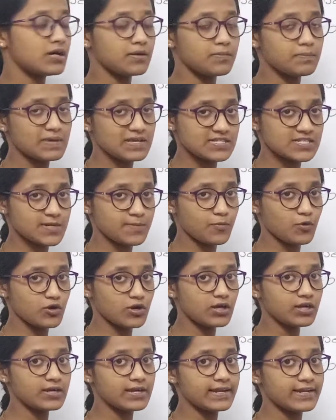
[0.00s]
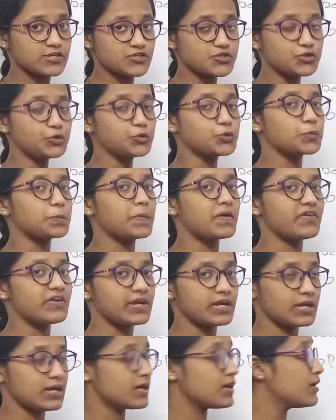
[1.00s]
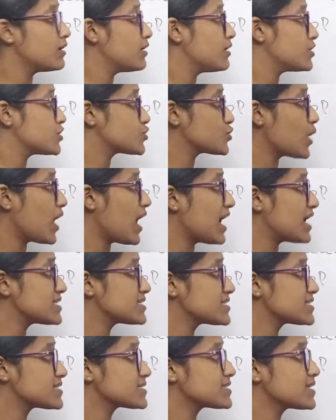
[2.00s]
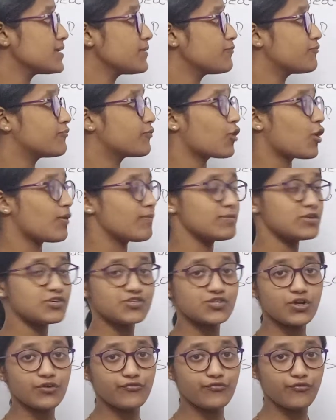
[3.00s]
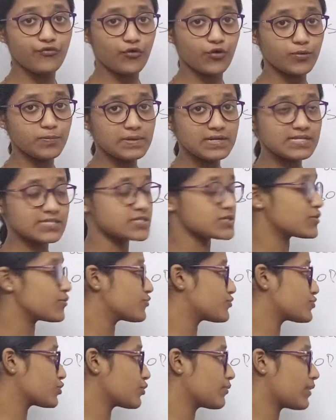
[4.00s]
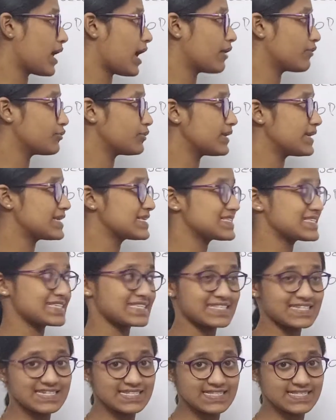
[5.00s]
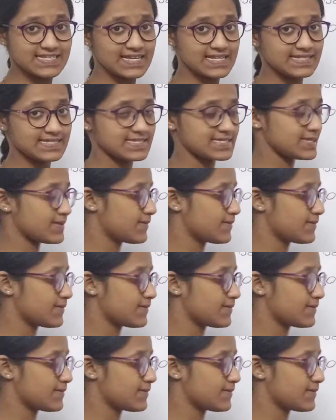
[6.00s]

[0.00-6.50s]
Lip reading: based upon a relation 2 power n. So as it is a combination of 4 bits, so we have to take 16 cells.